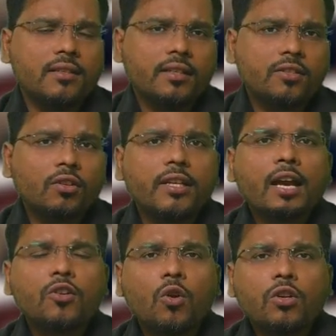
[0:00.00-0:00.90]
So there are
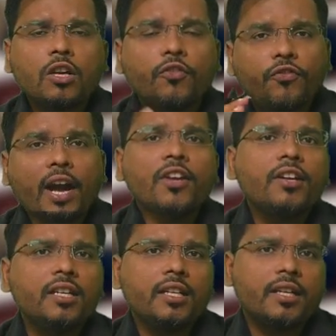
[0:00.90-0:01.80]
total 5
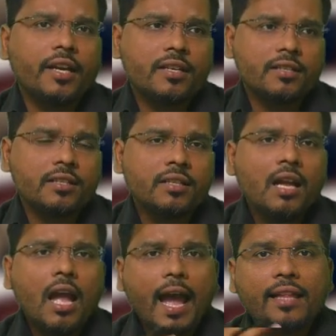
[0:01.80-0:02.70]
indicator
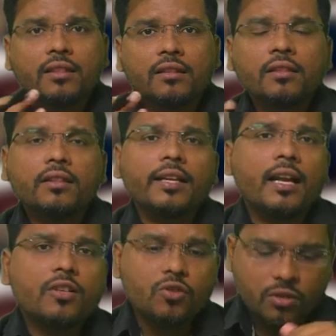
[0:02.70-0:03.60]
and there
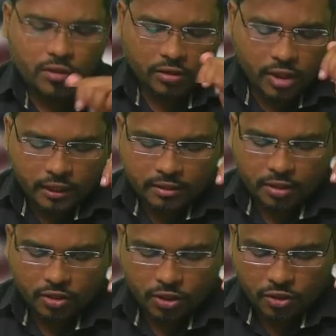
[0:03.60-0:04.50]
are 3
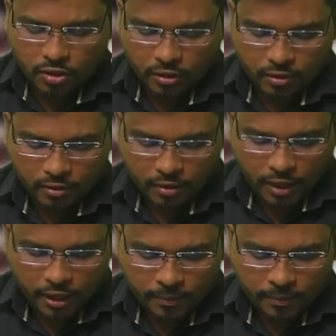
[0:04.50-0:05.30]
suggestion, right?